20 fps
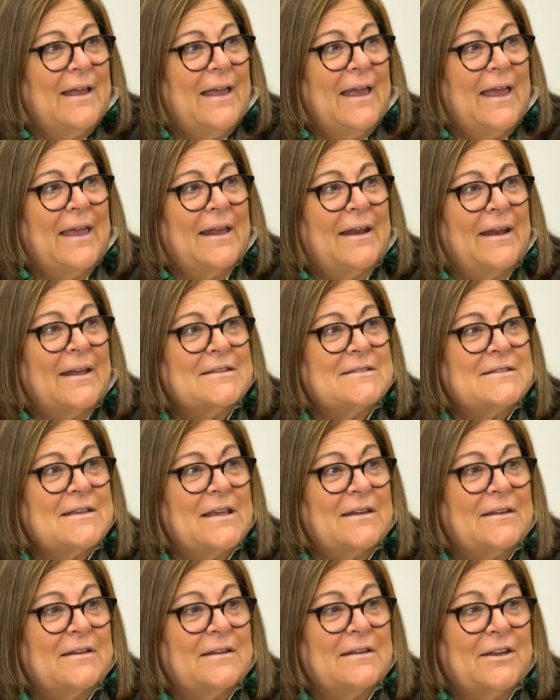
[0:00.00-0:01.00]
And I
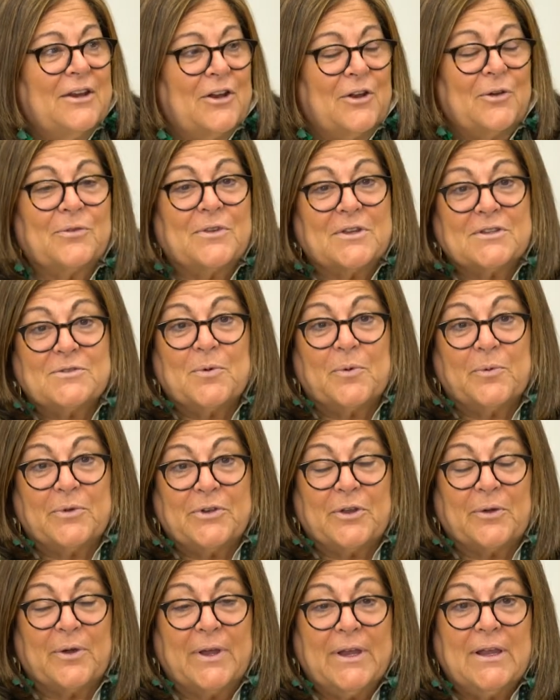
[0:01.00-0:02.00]
said, you know, this is what we're
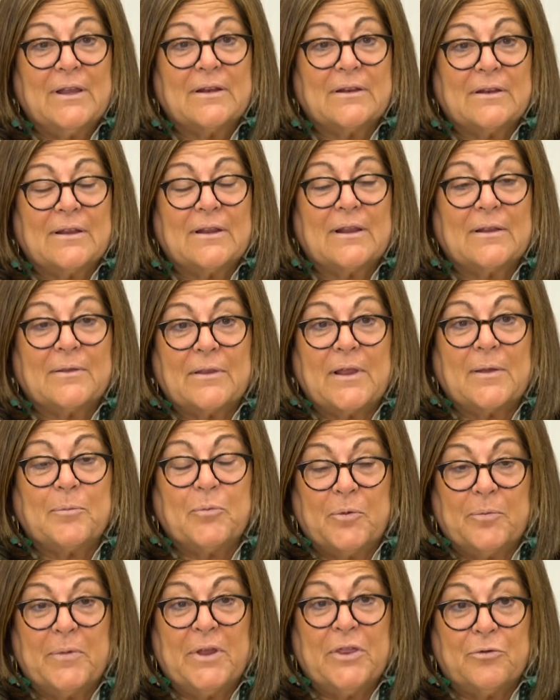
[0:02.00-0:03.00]
doing. And they
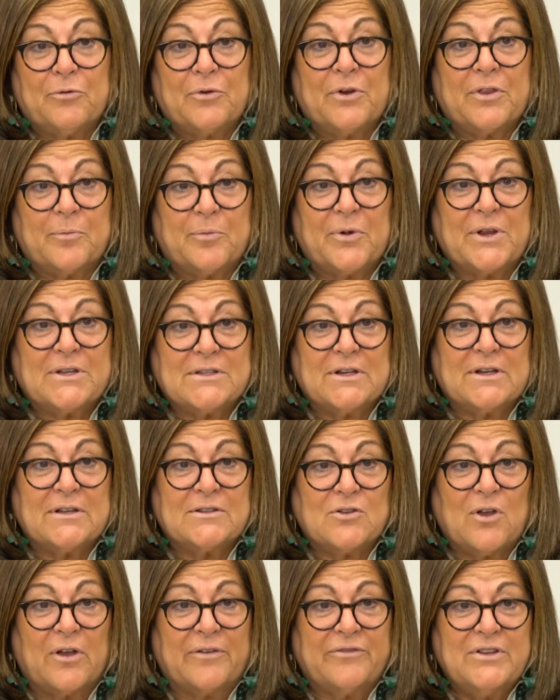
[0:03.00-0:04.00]
put me through to the
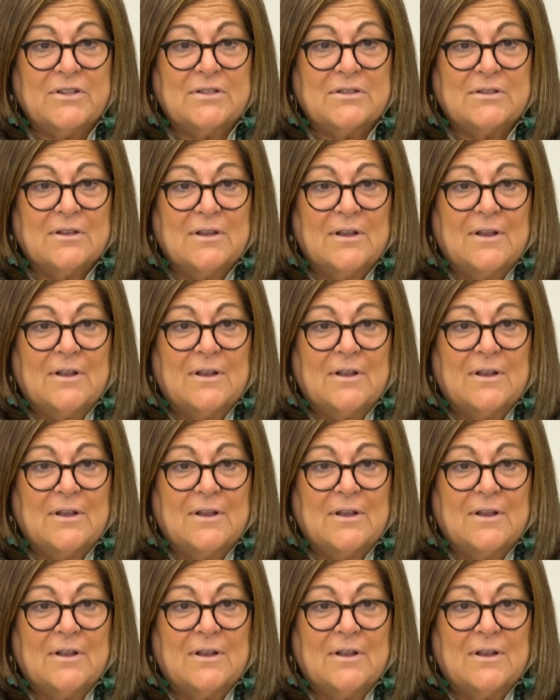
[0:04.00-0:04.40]
president's office.